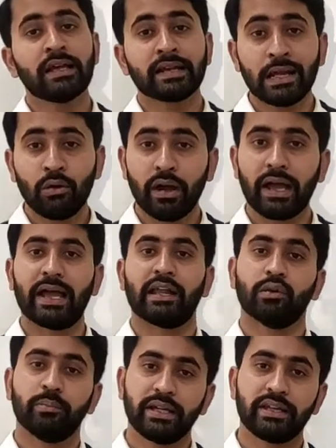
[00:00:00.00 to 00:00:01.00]
Now
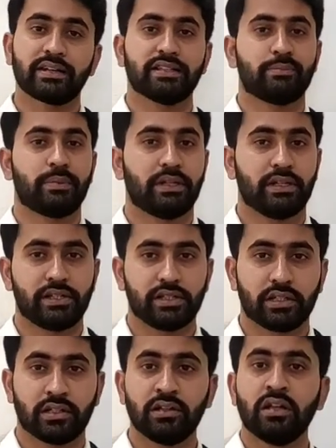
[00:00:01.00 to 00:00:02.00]
aerobic
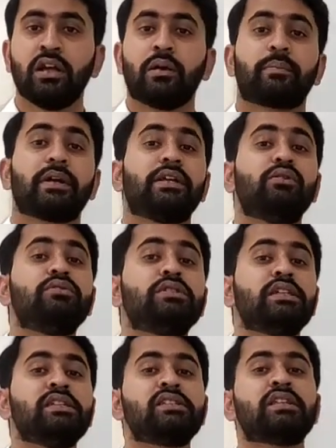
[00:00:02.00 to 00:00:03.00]
respiration
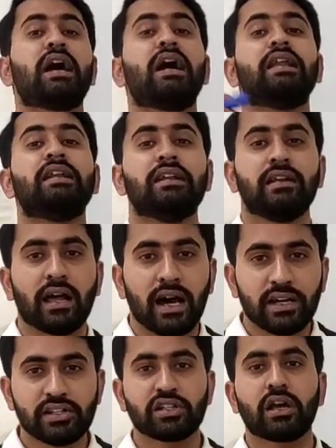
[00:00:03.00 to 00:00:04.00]
produces a
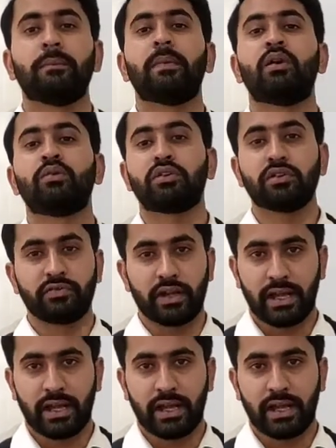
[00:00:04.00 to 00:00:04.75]
large amount of